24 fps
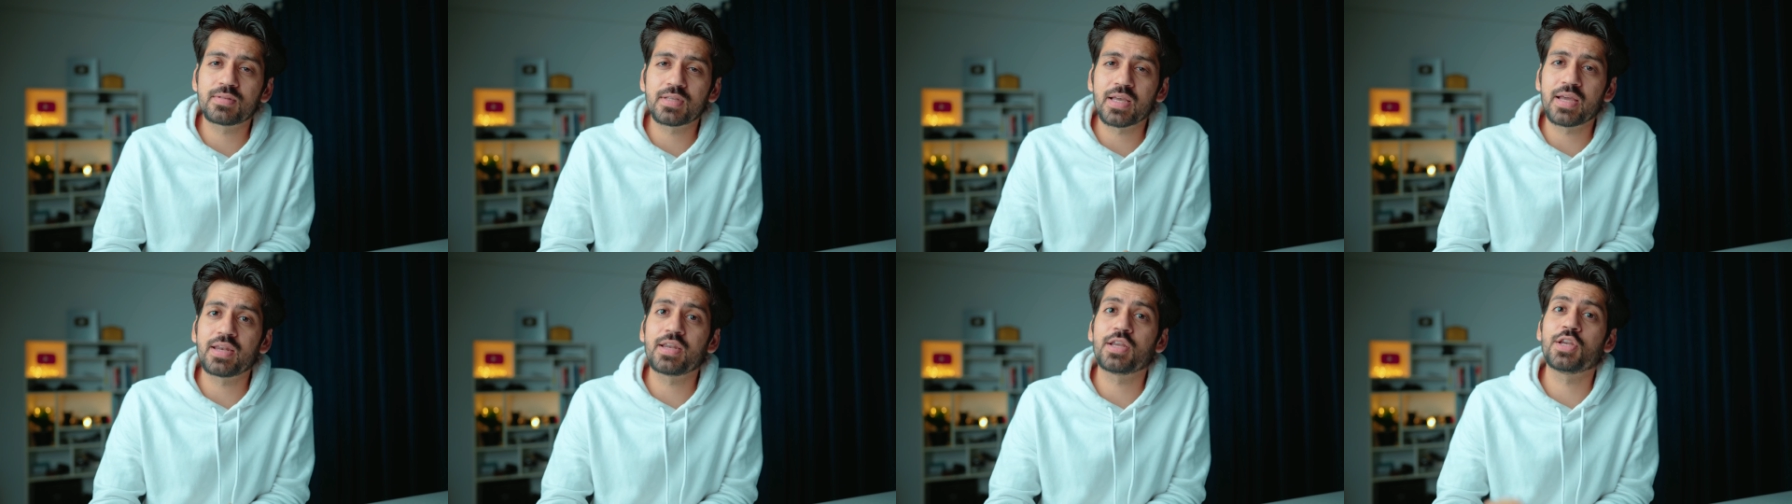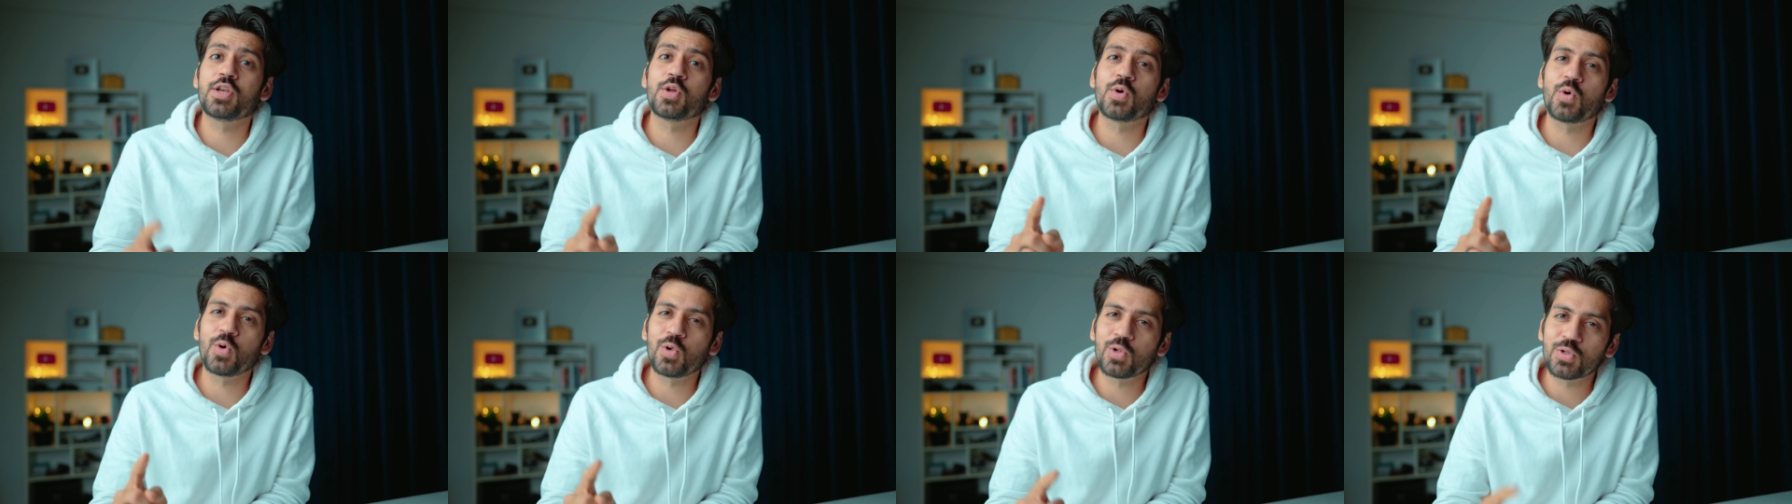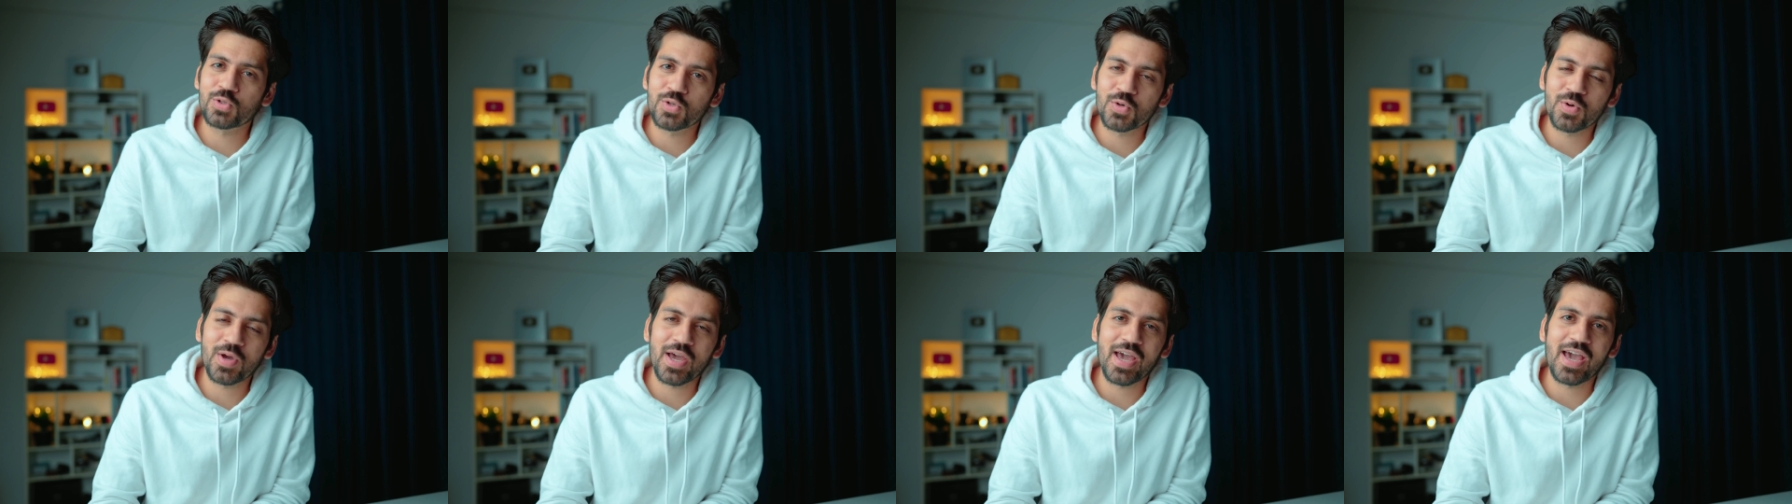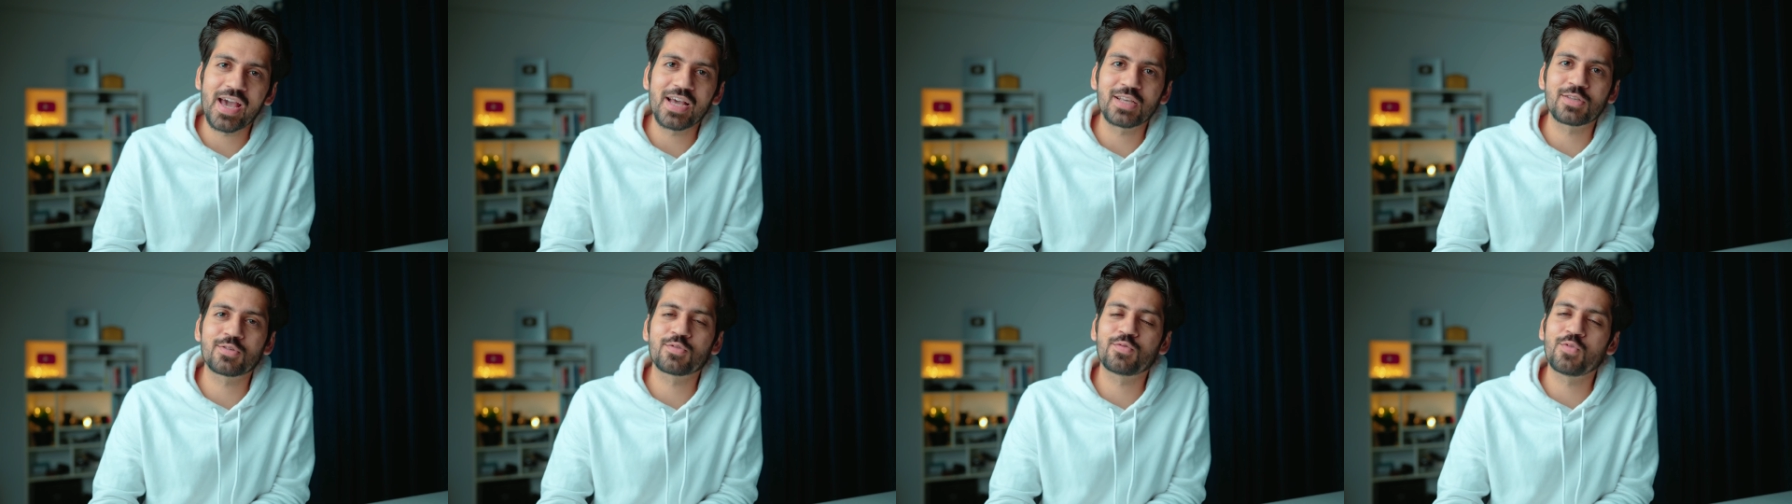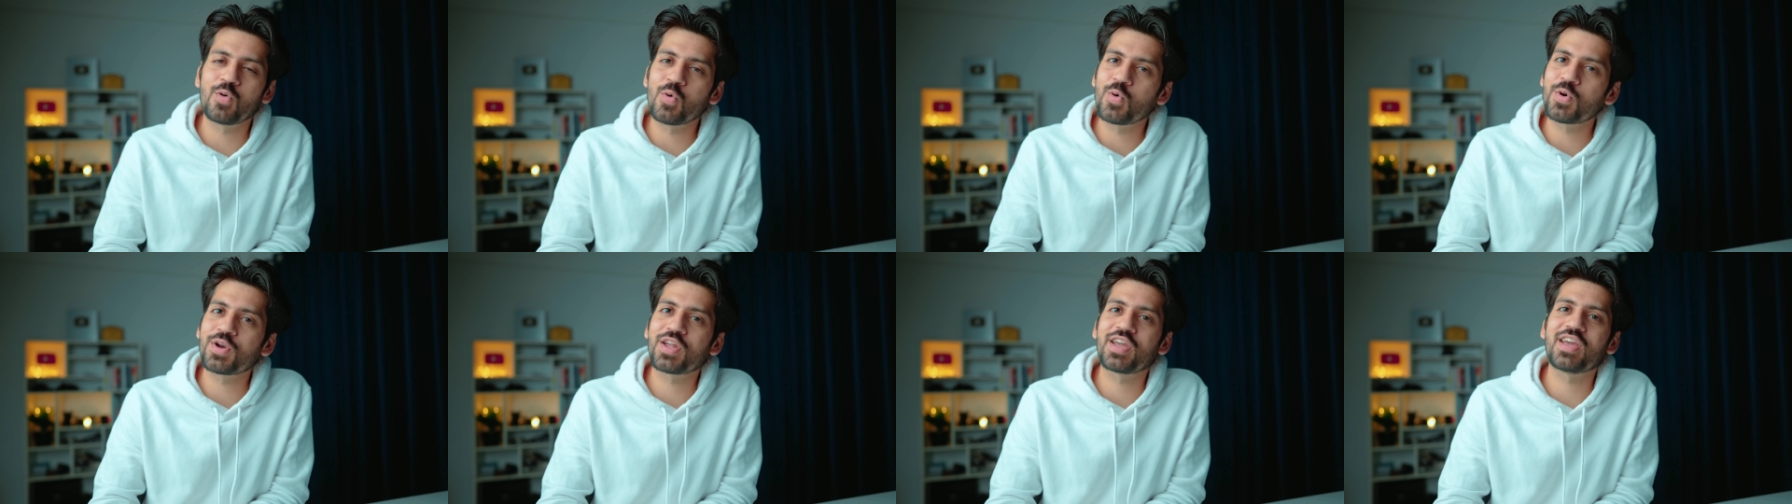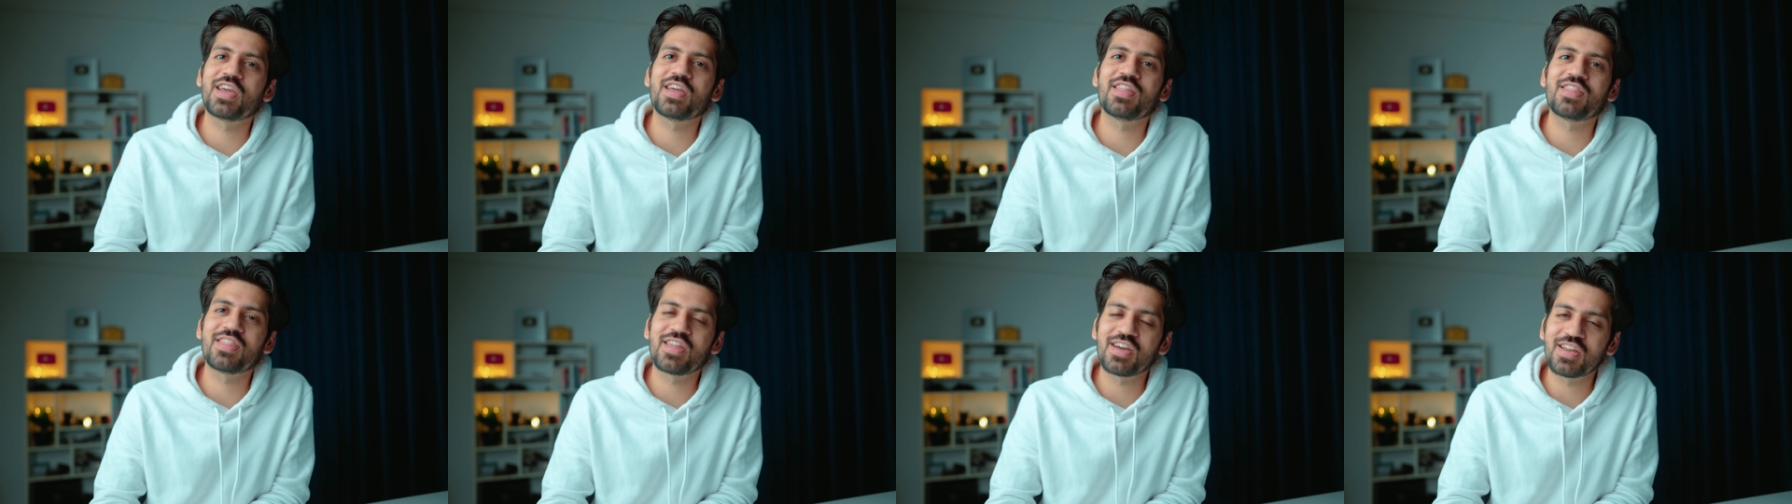and it also has
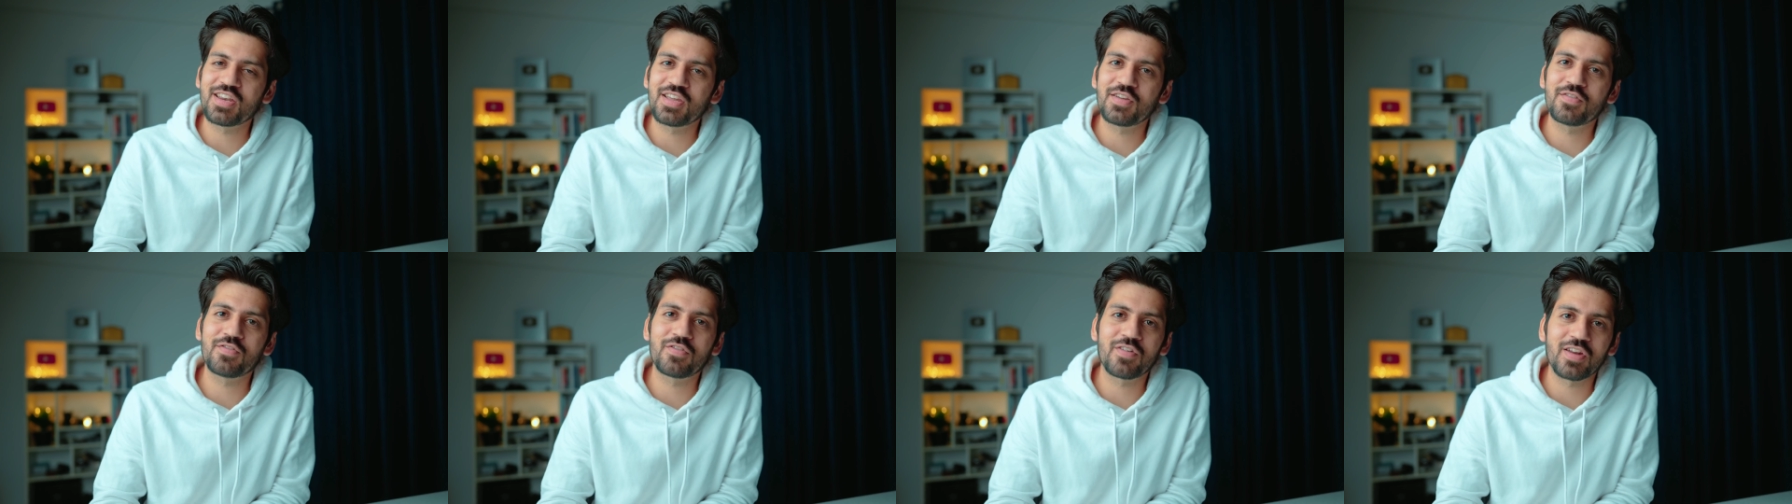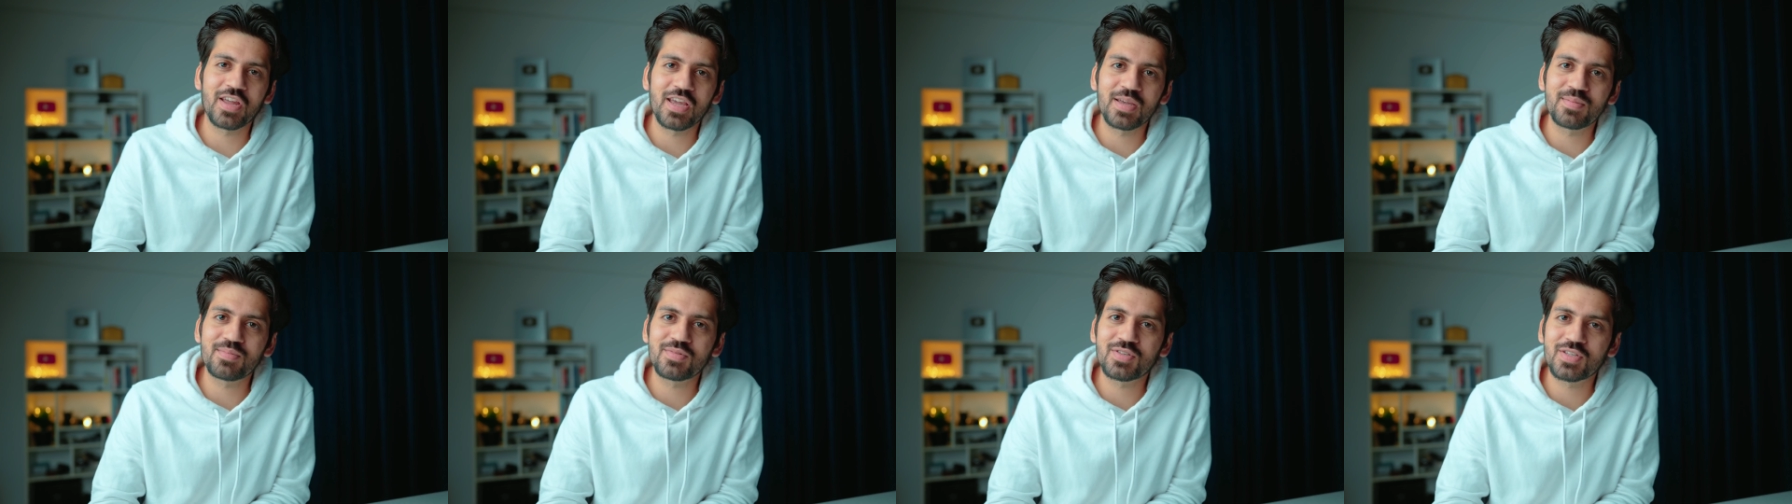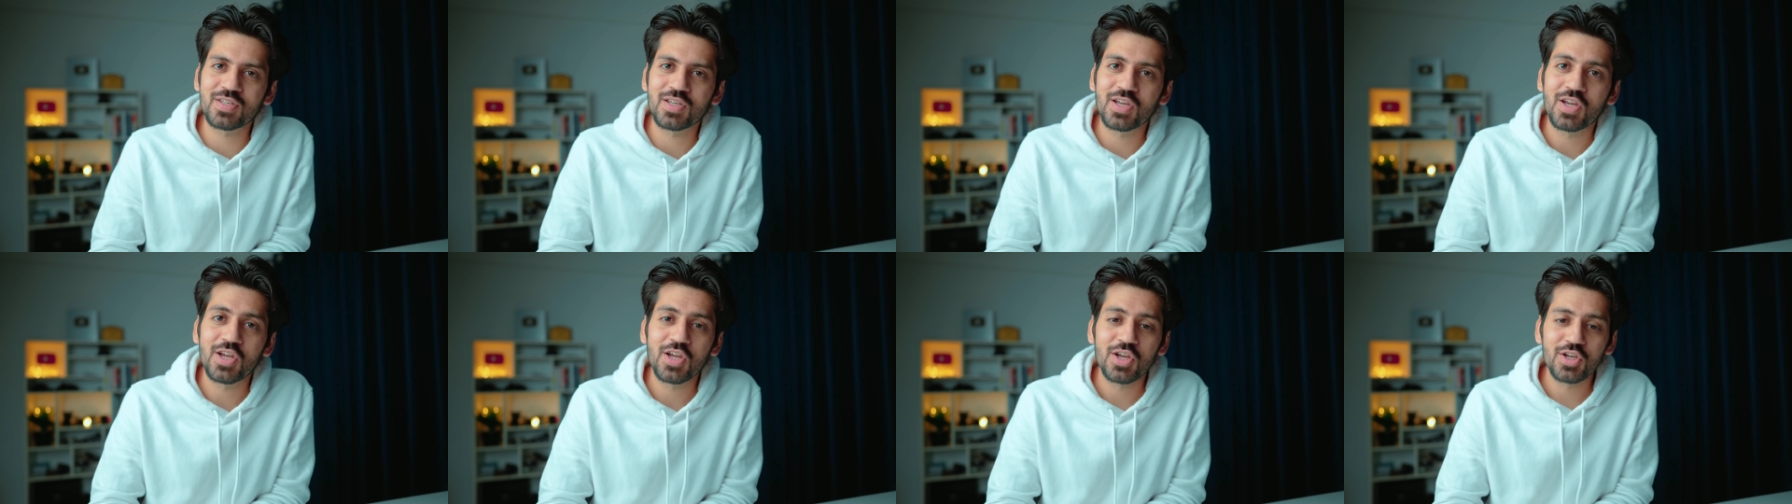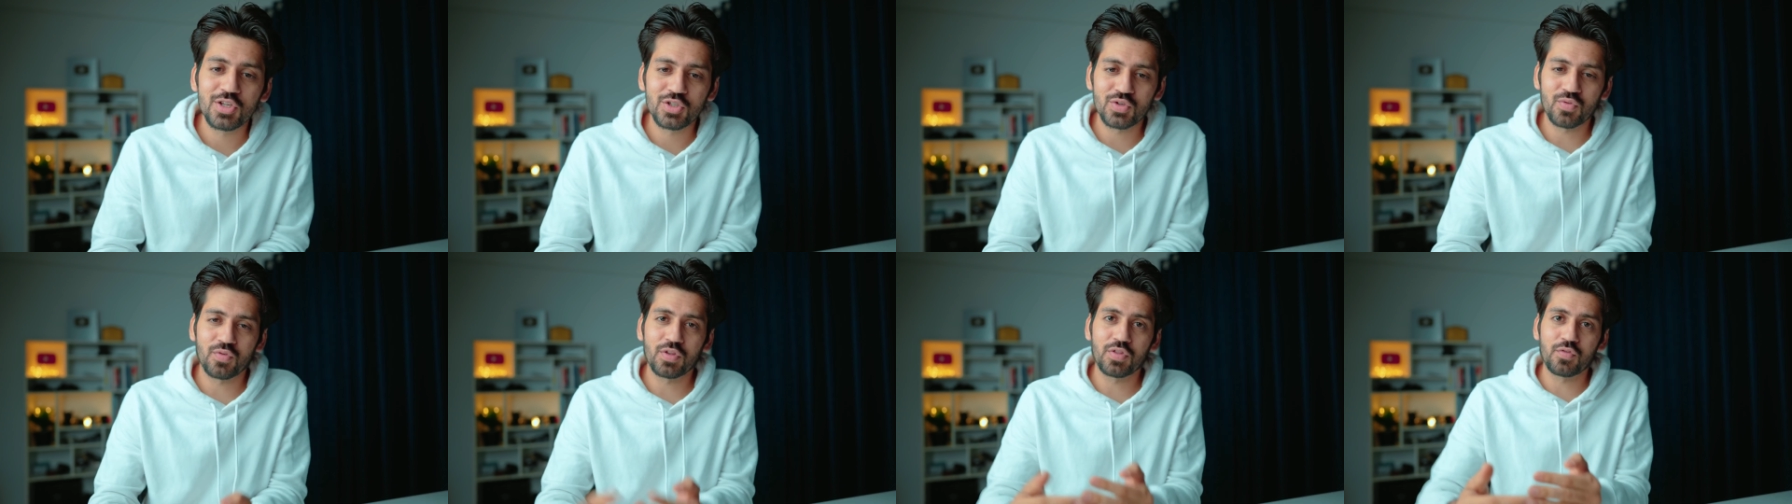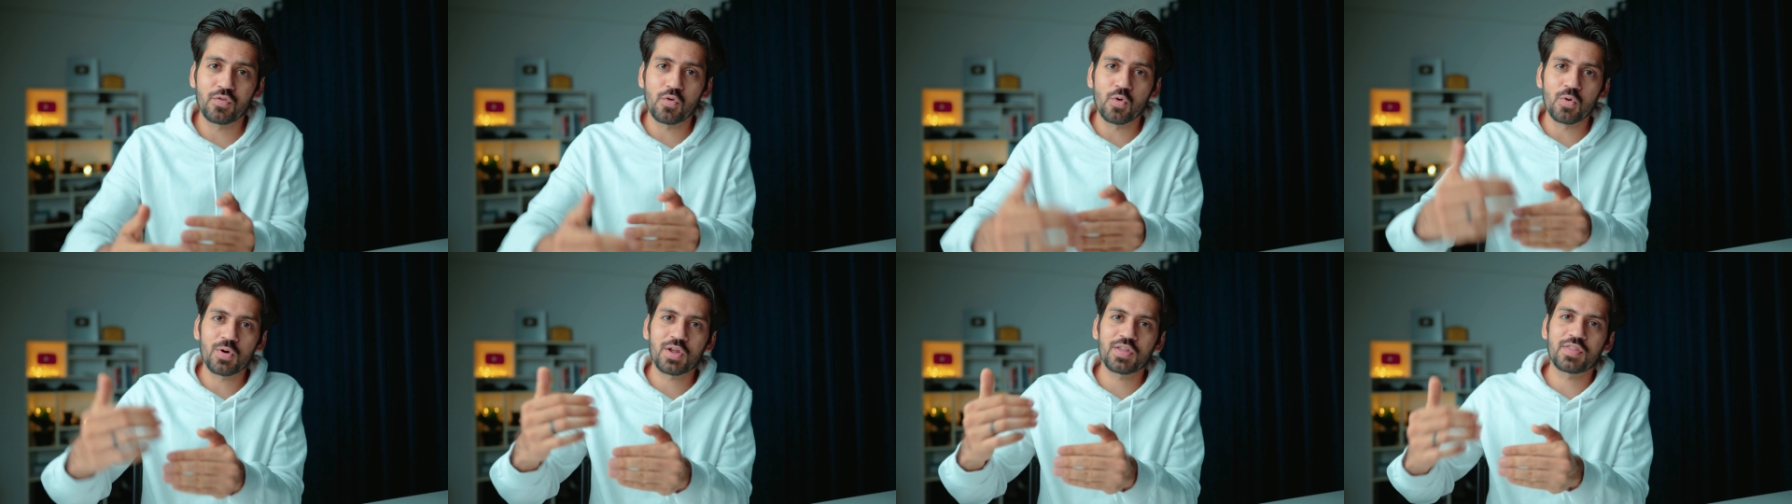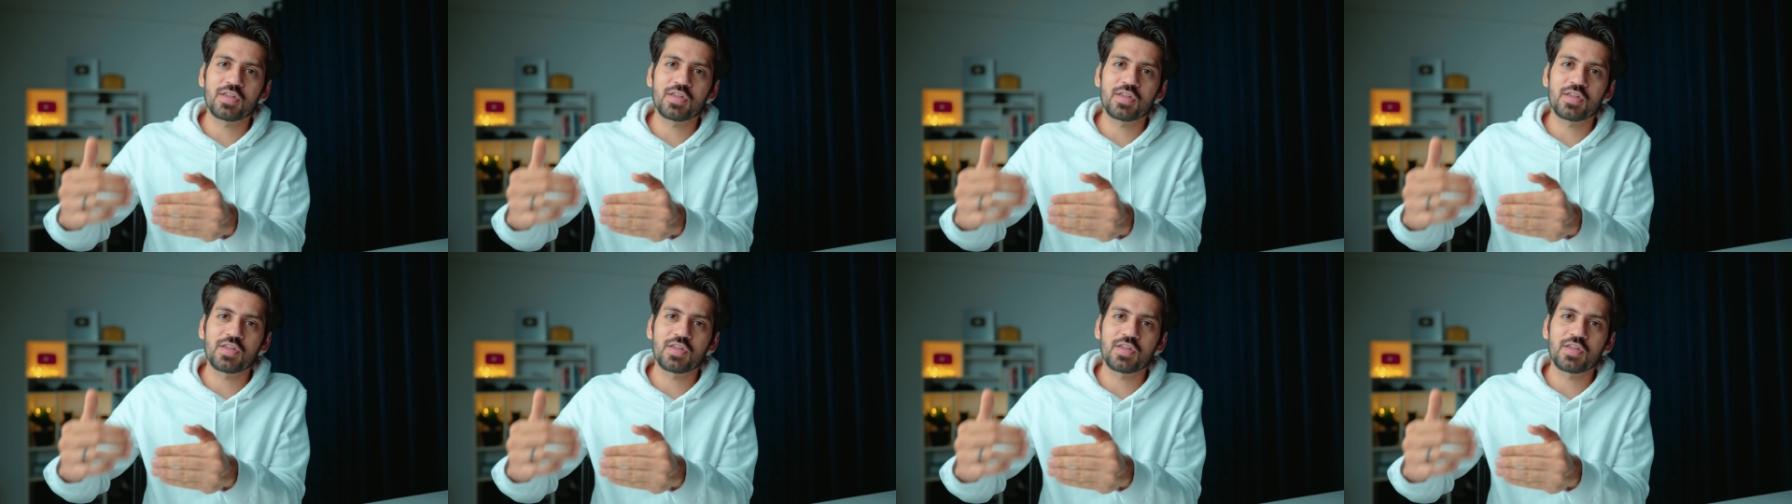4K 30 frames. So with 4K